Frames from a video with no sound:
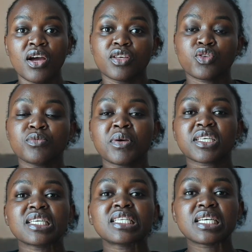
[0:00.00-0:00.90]
So it
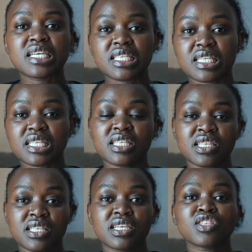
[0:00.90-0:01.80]
makes it easy.
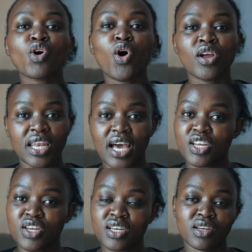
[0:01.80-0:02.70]
Since it's
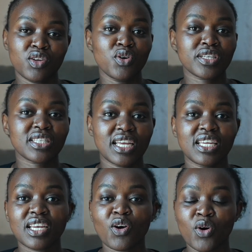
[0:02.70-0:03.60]
online, you are
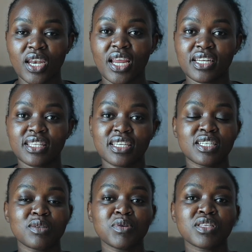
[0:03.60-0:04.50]
studying online, then
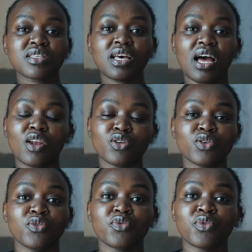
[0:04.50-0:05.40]
it means a lot
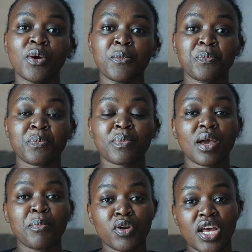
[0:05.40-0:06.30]
of
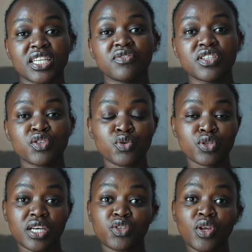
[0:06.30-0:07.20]
productivity tools
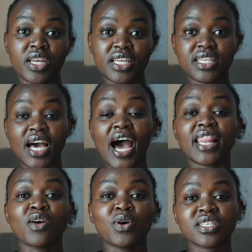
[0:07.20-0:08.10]
that you'll need are
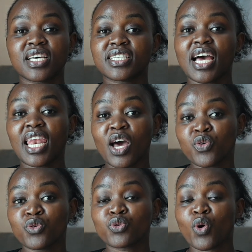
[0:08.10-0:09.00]
the ones that allow
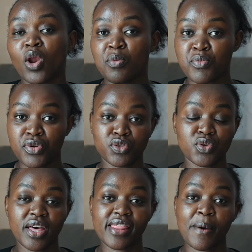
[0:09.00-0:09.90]
you to collaborate
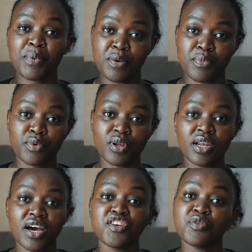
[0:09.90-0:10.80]
with other people
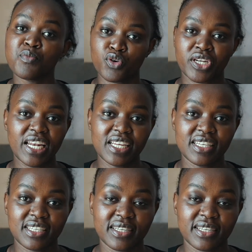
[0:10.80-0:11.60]
remotely.